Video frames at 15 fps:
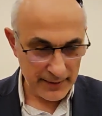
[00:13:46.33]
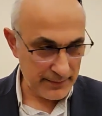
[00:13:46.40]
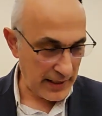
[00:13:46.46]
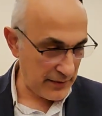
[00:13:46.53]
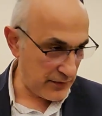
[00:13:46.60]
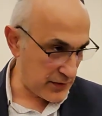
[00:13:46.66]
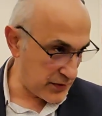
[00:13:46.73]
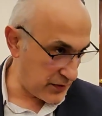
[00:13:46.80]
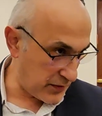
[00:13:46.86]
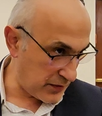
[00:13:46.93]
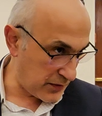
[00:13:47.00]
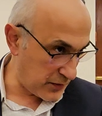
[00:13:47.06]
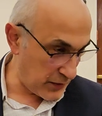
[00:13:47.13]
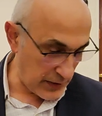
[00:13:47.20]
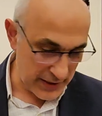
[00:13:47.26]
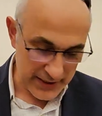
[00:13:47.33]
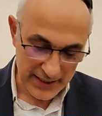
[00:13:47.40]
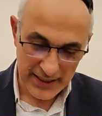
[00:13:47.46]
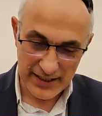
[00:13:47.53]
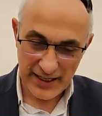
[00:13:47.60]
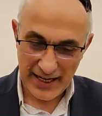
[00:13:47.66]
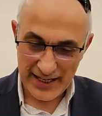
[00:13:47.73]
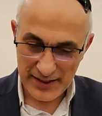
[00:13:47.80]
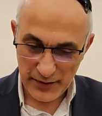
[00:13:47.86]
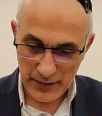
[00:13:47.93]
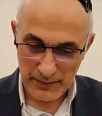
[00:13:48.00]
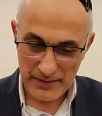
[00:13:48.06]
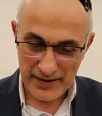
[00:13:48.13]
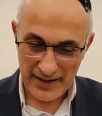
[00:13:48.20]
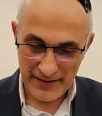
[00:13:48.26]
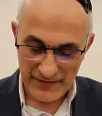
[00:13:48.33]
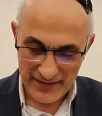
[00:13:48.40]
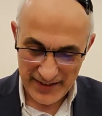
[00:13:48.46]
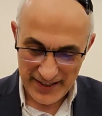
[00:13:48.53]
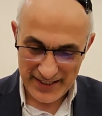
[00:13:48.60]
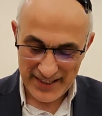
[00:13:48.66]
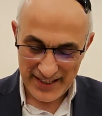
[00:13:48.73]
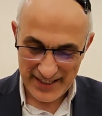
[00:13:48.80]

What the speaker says: That was your question. The